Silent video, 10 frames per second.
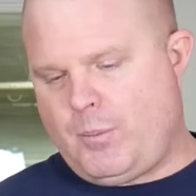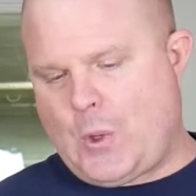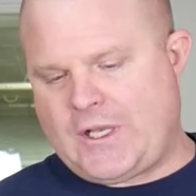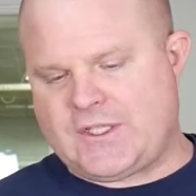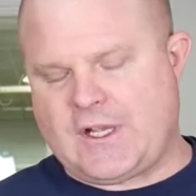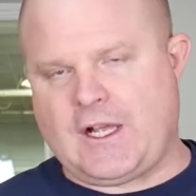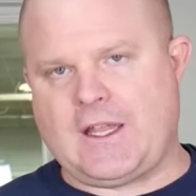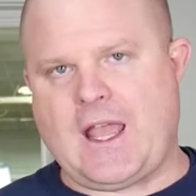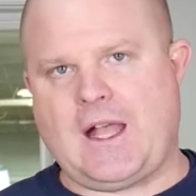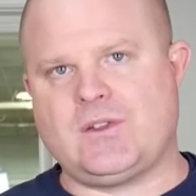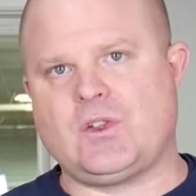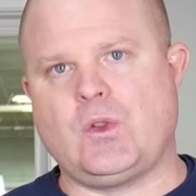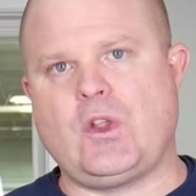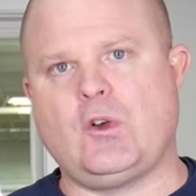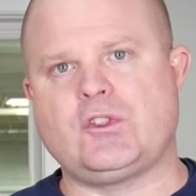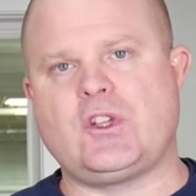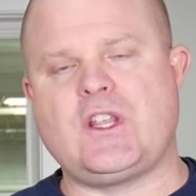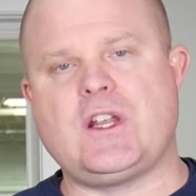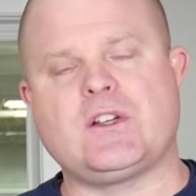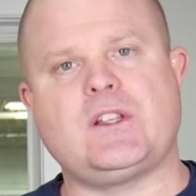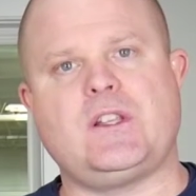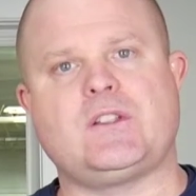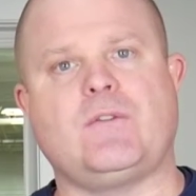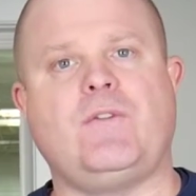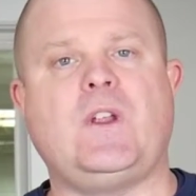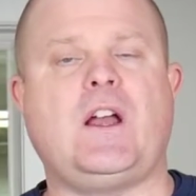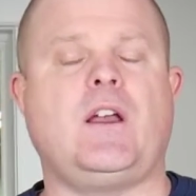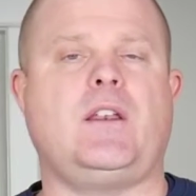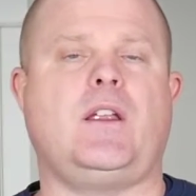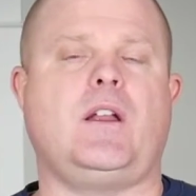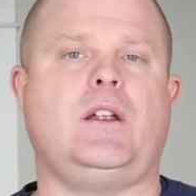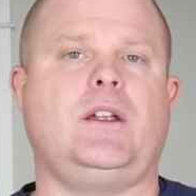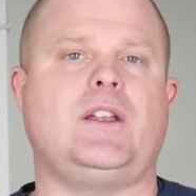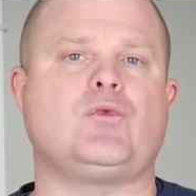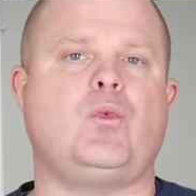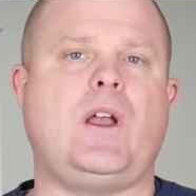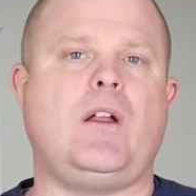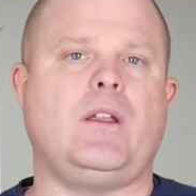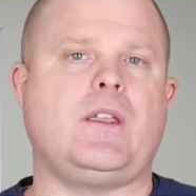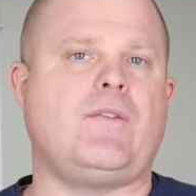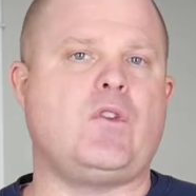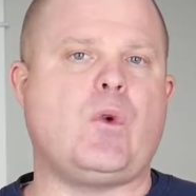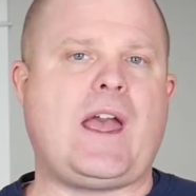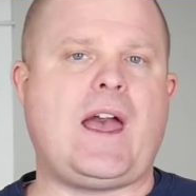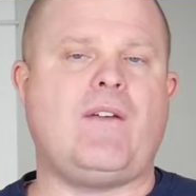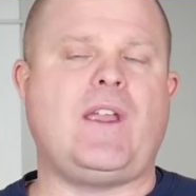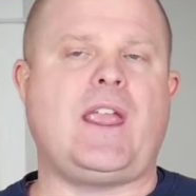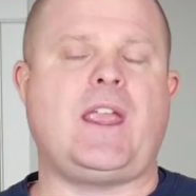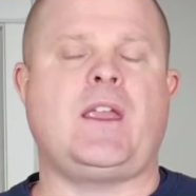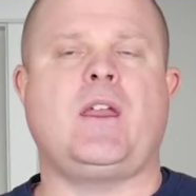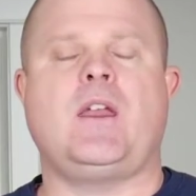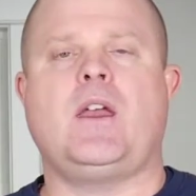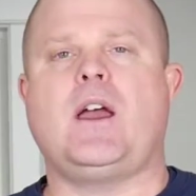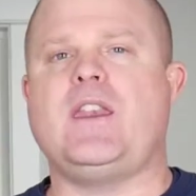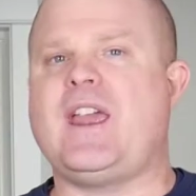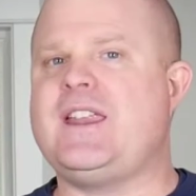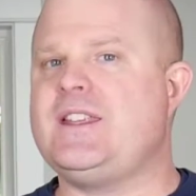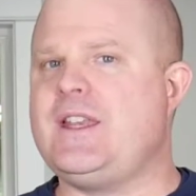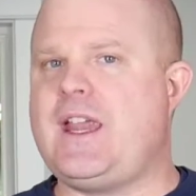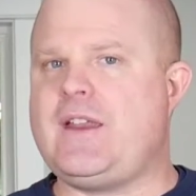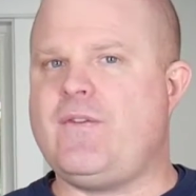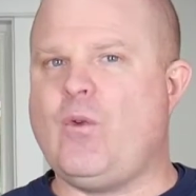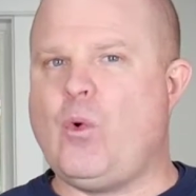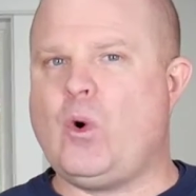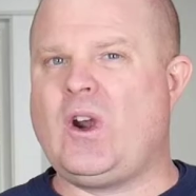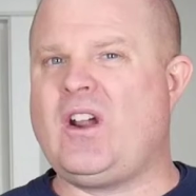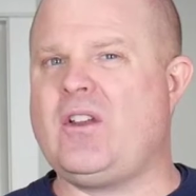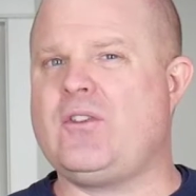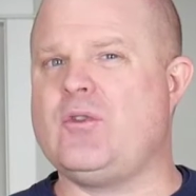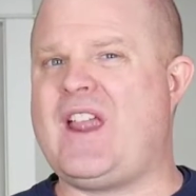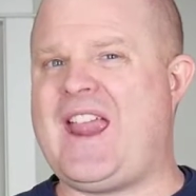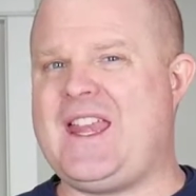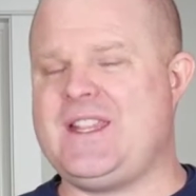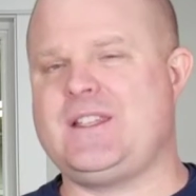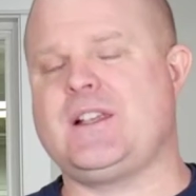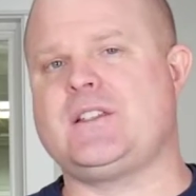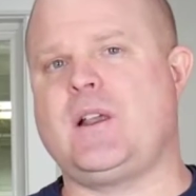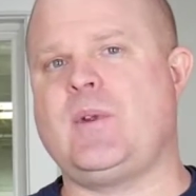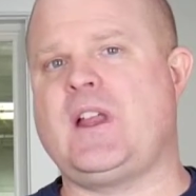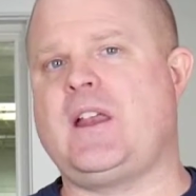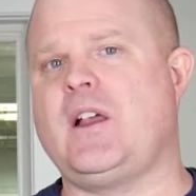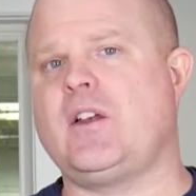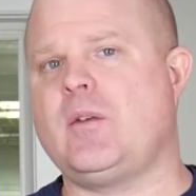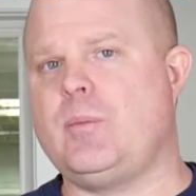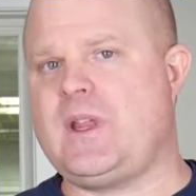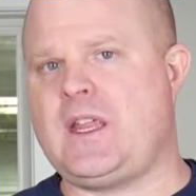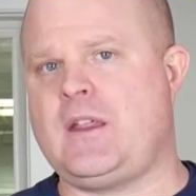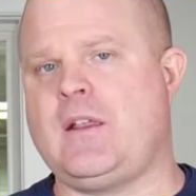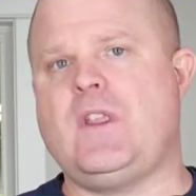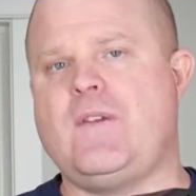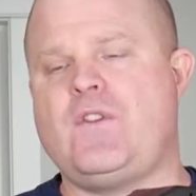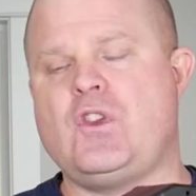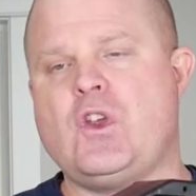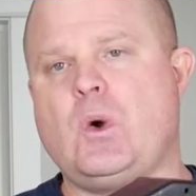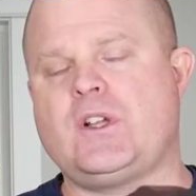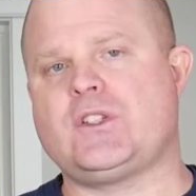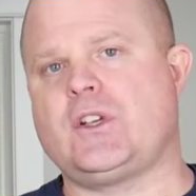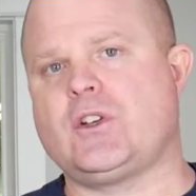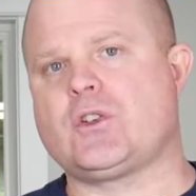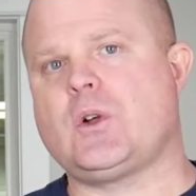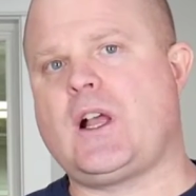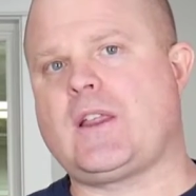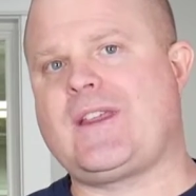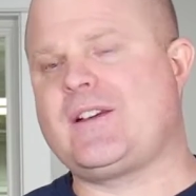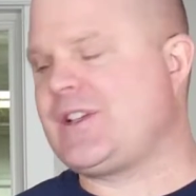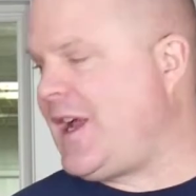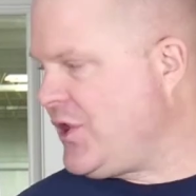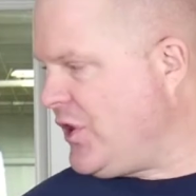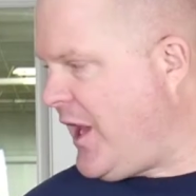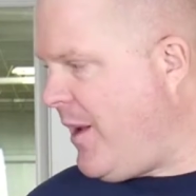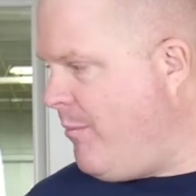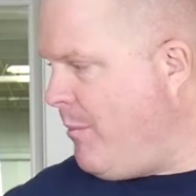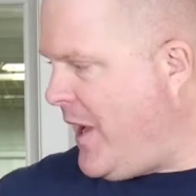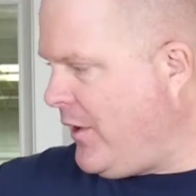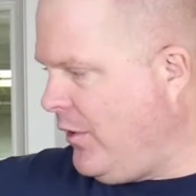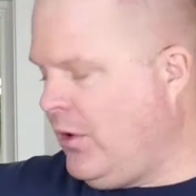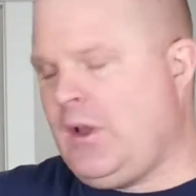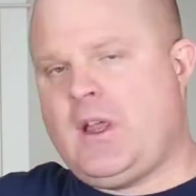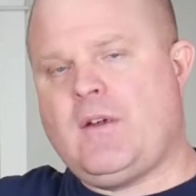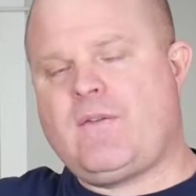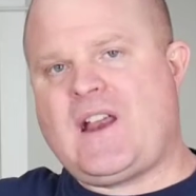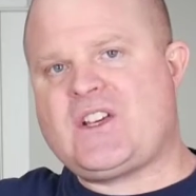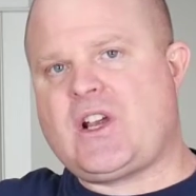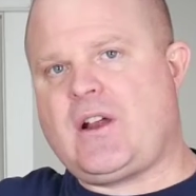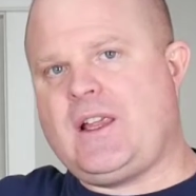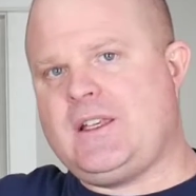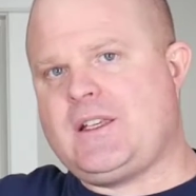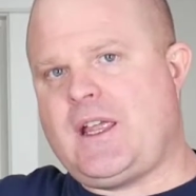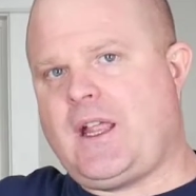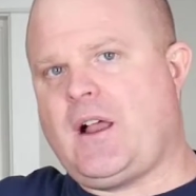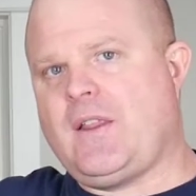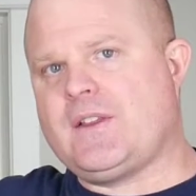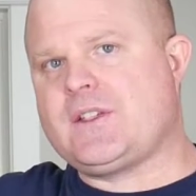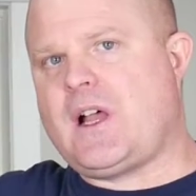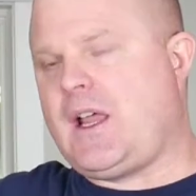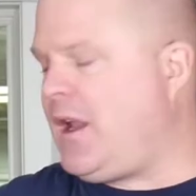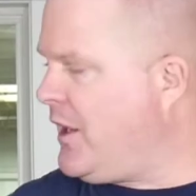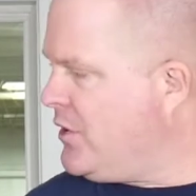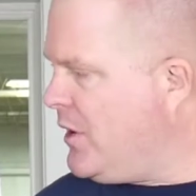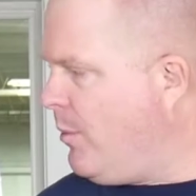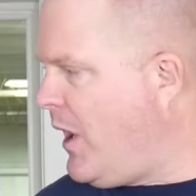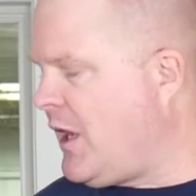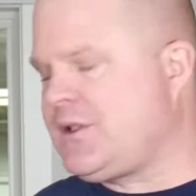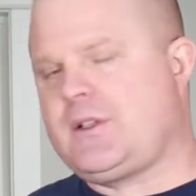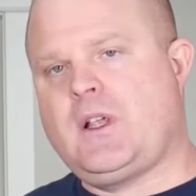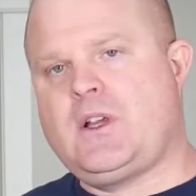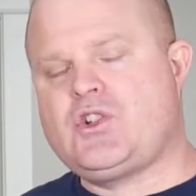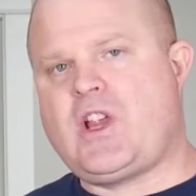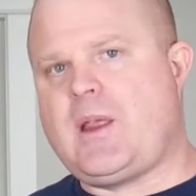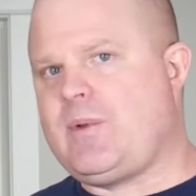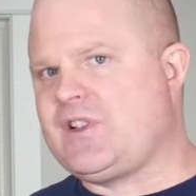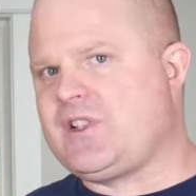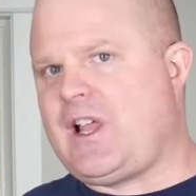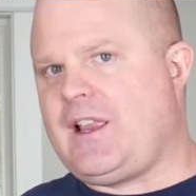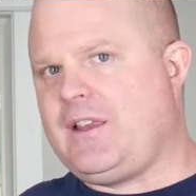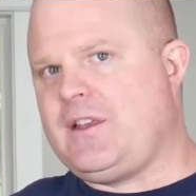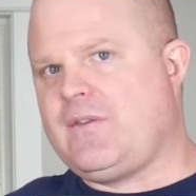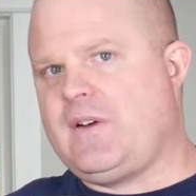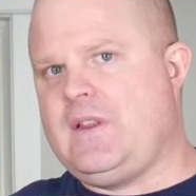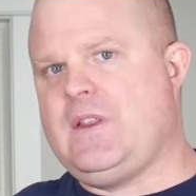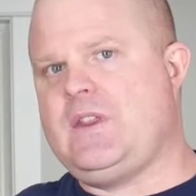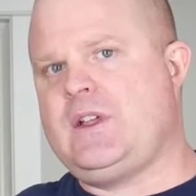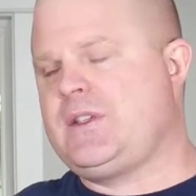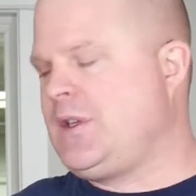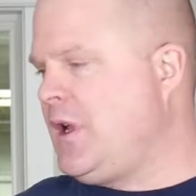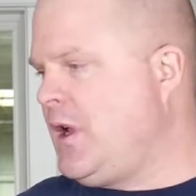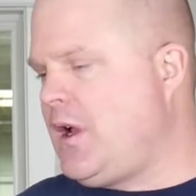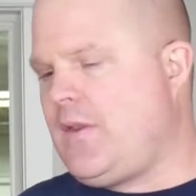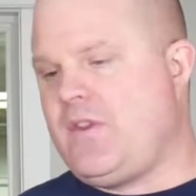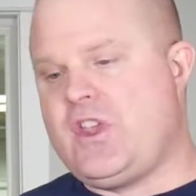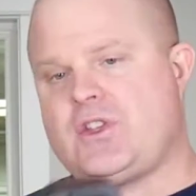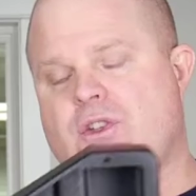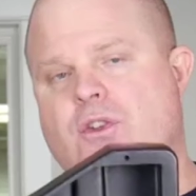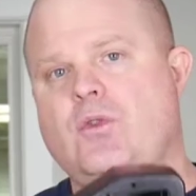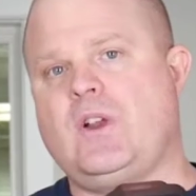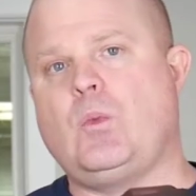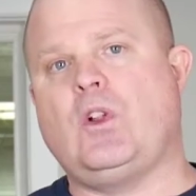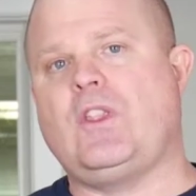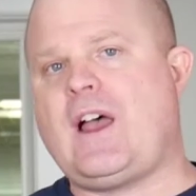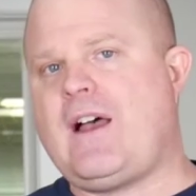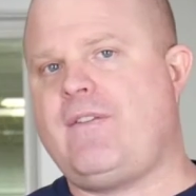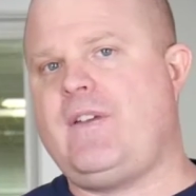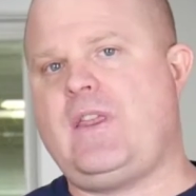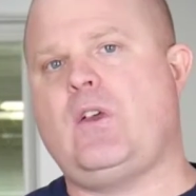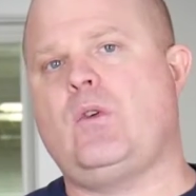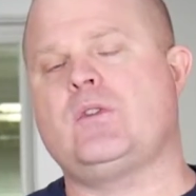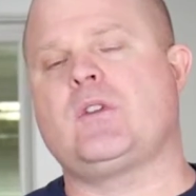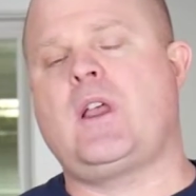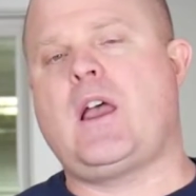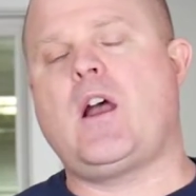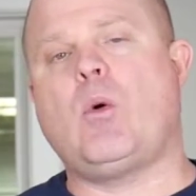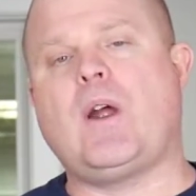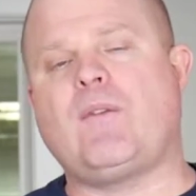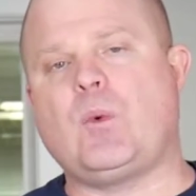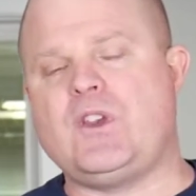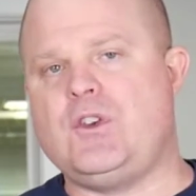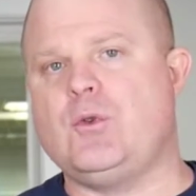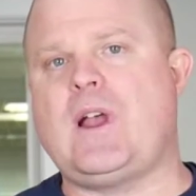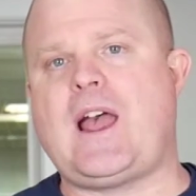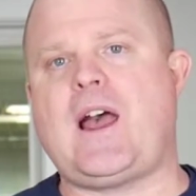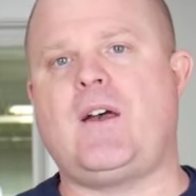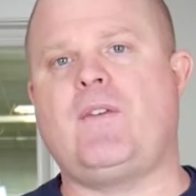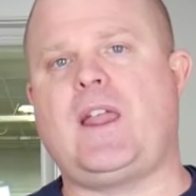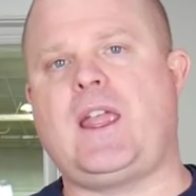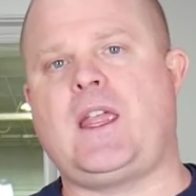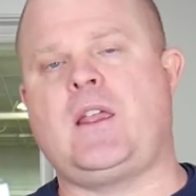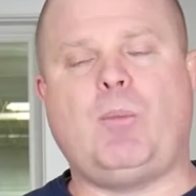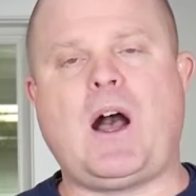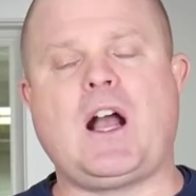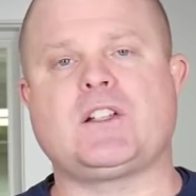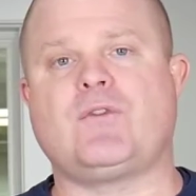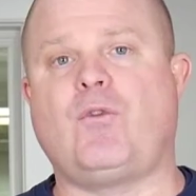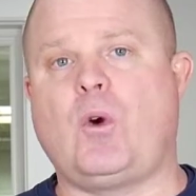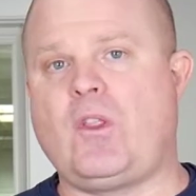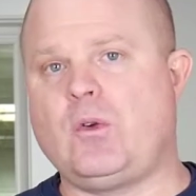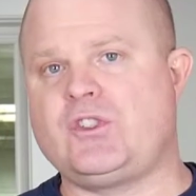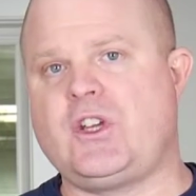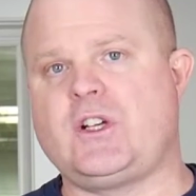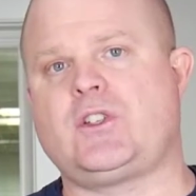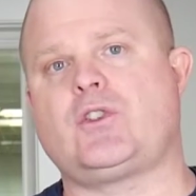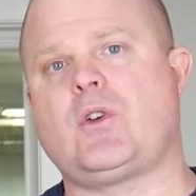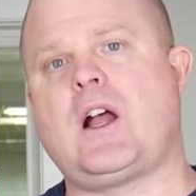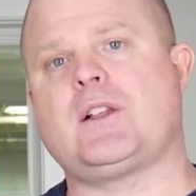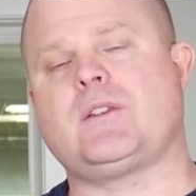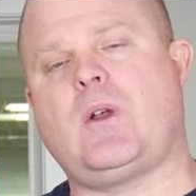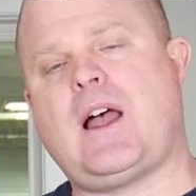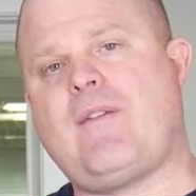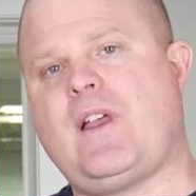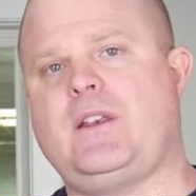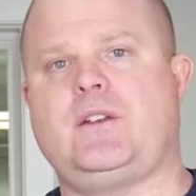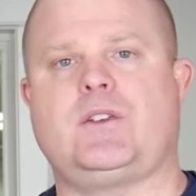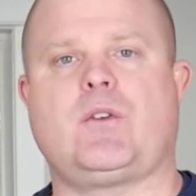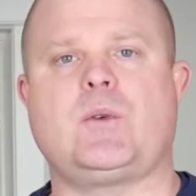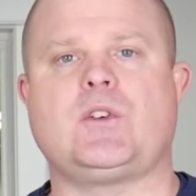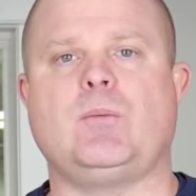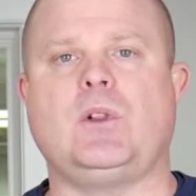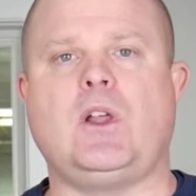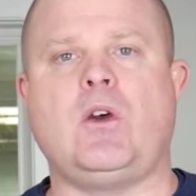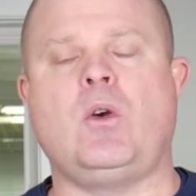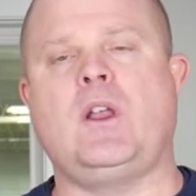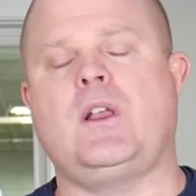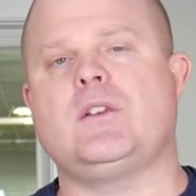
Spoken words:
But yeah, so those are the years that this would fit on. As well, if you have a 1984 through 86 W990B, if you notice on your truck, there's actually a metal fresh air intake on the side. Actually, the box shape is slightly different than this. This unit will not fit those. However, we do have a box for those years of trucks. I'll have that in the description below.